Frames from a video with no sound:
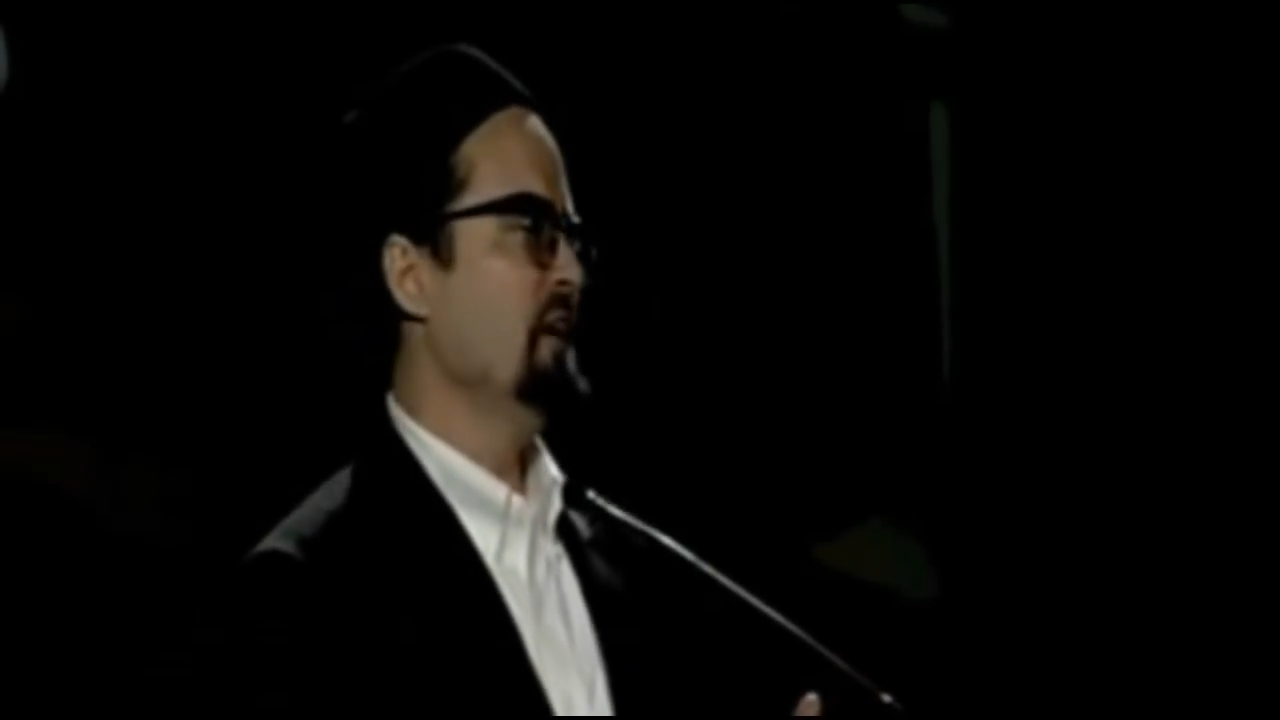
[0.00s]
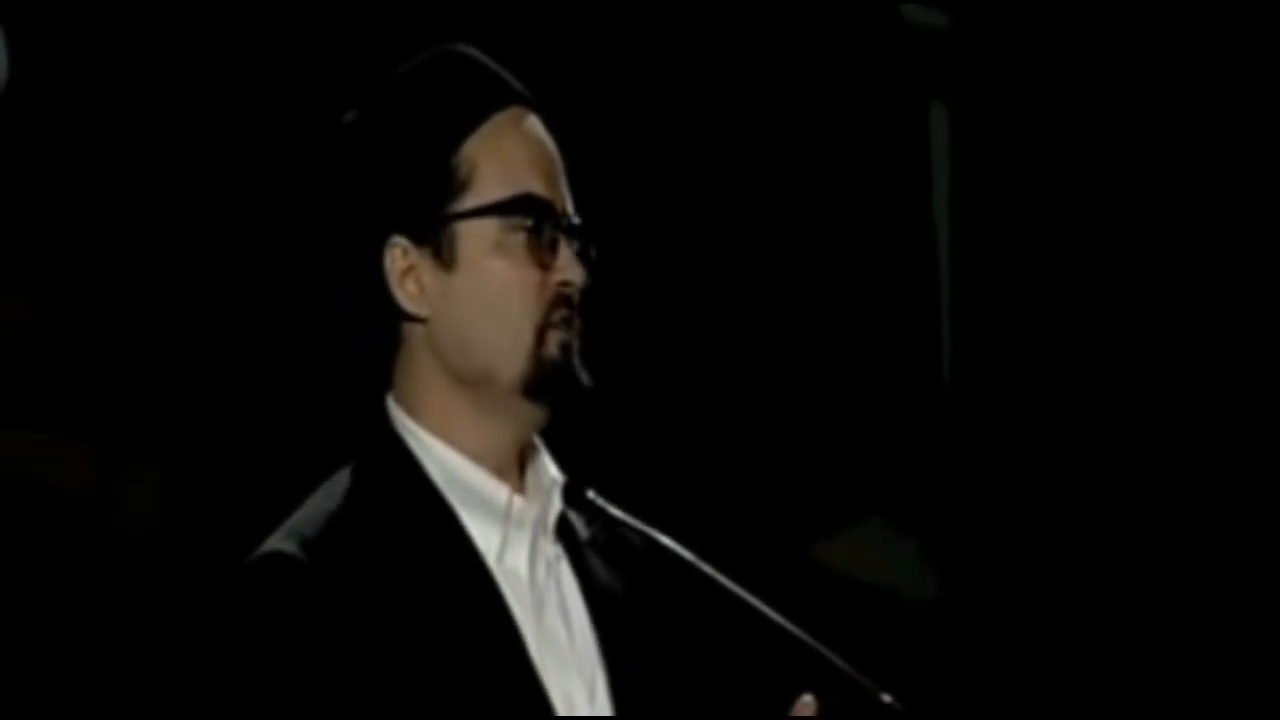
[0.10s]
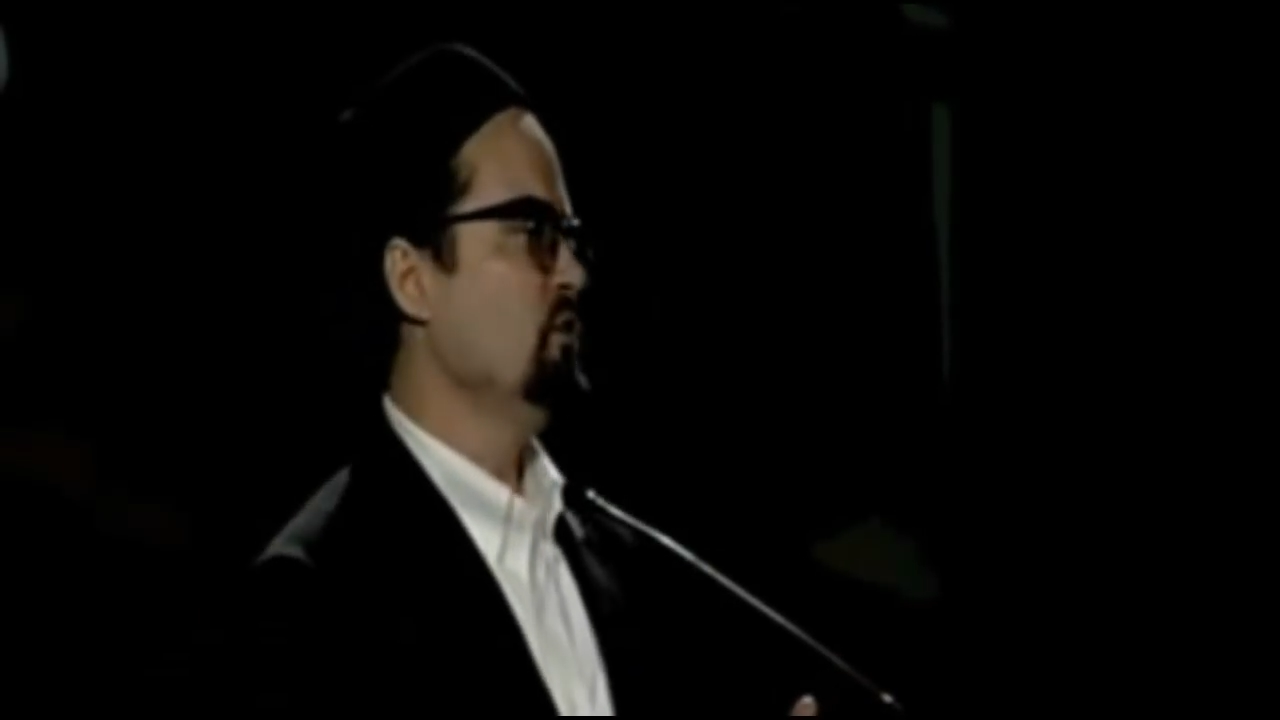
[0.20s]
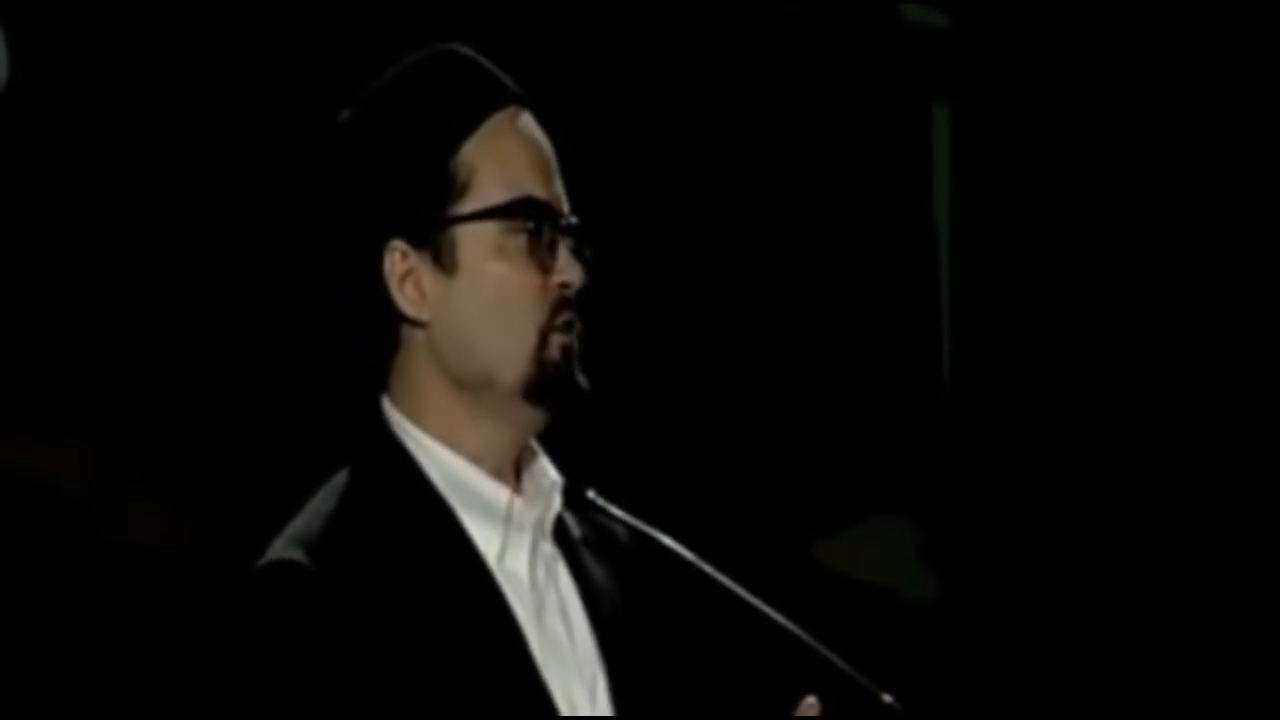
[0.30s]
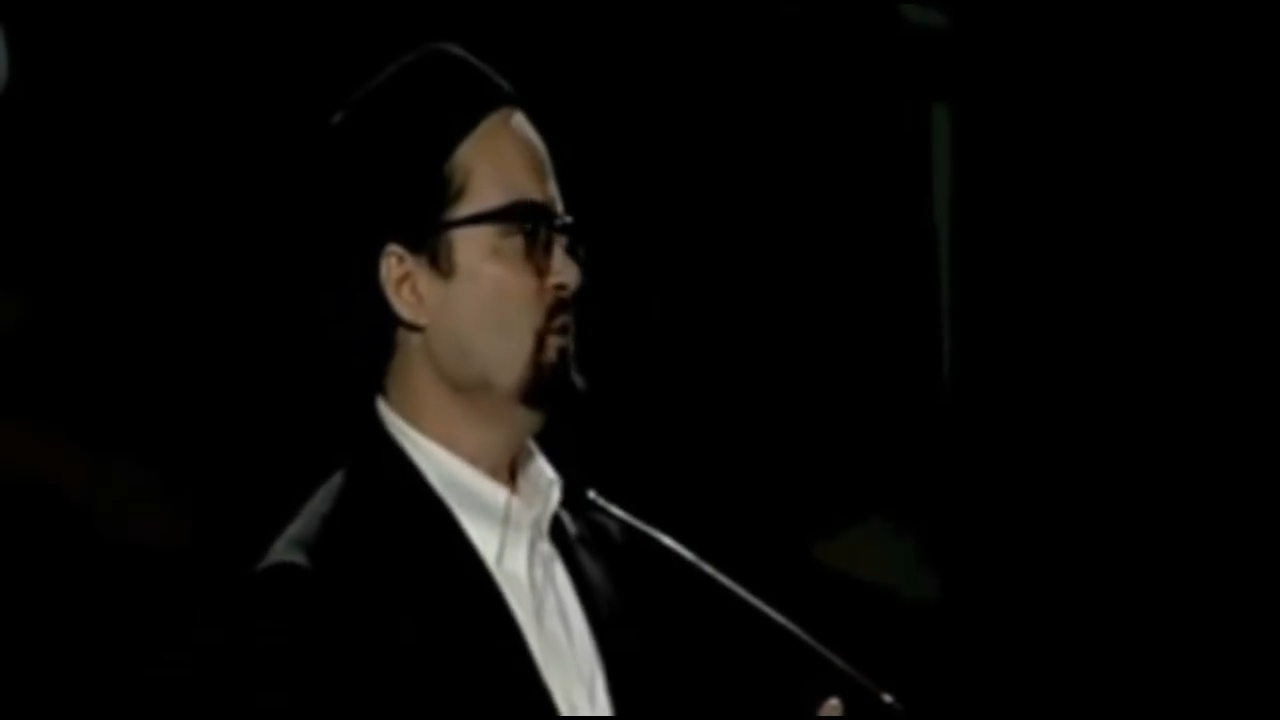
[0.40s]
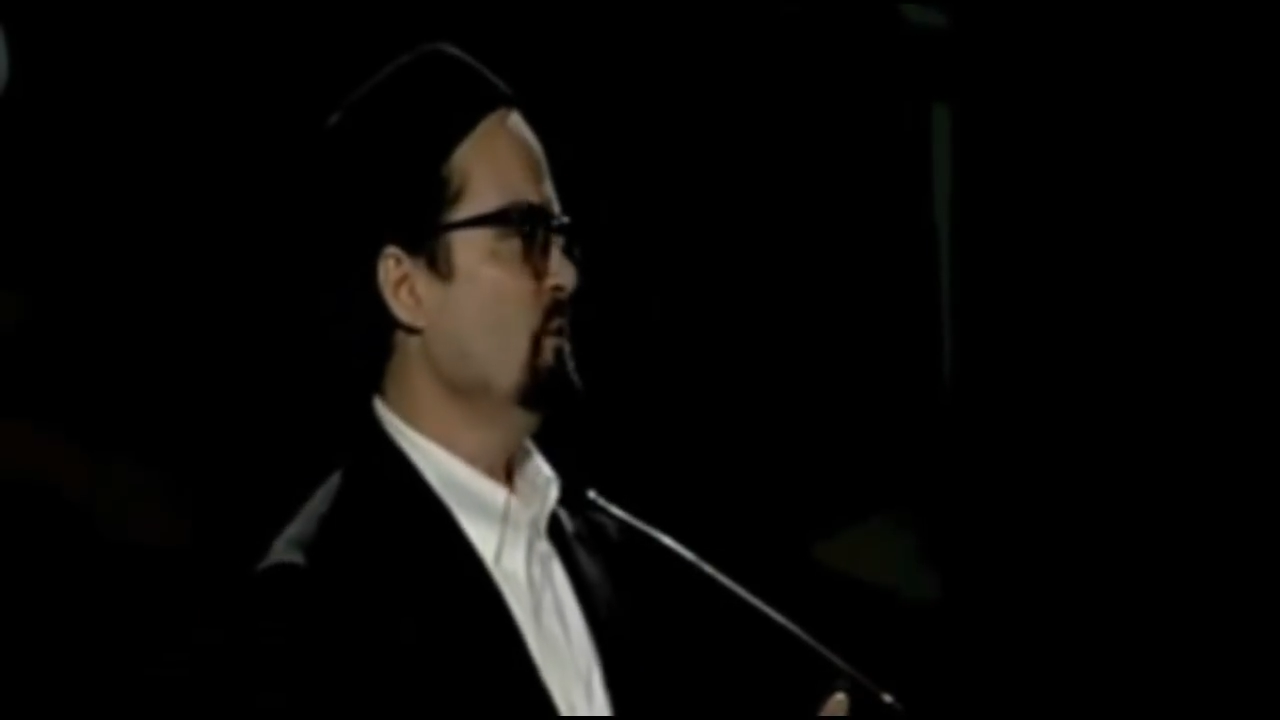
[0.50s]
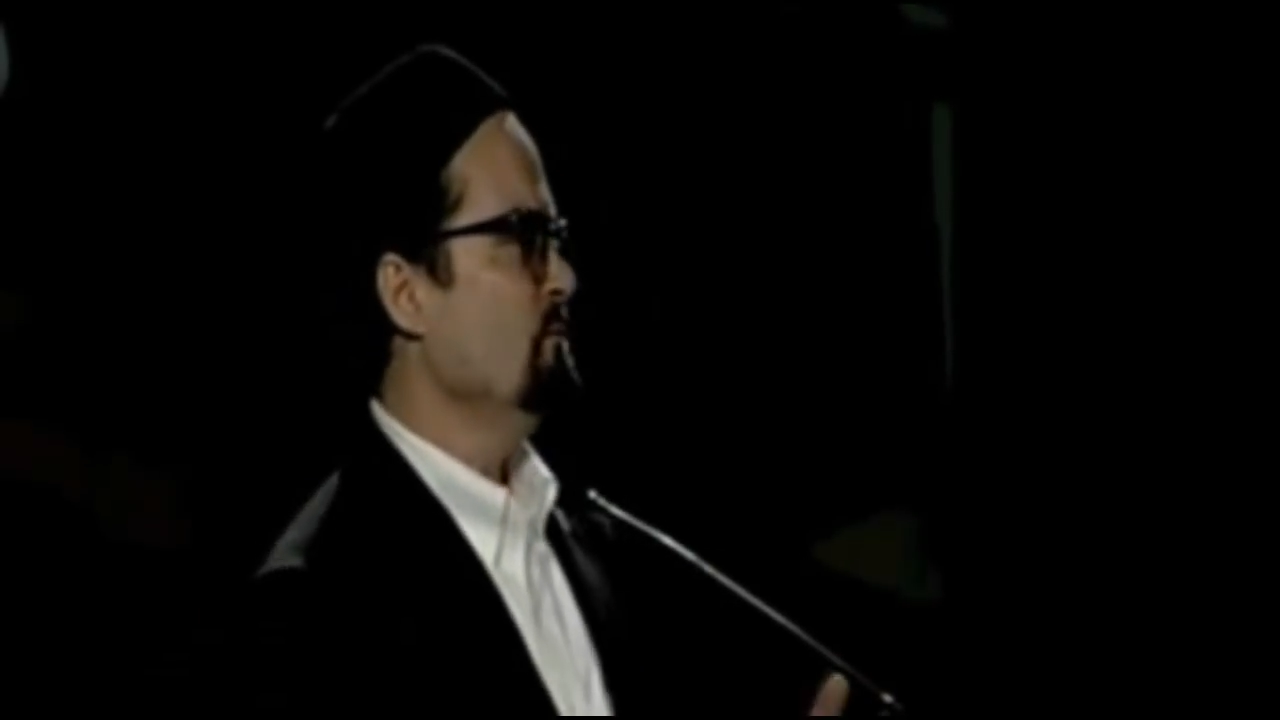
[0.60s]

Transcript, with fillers: they do?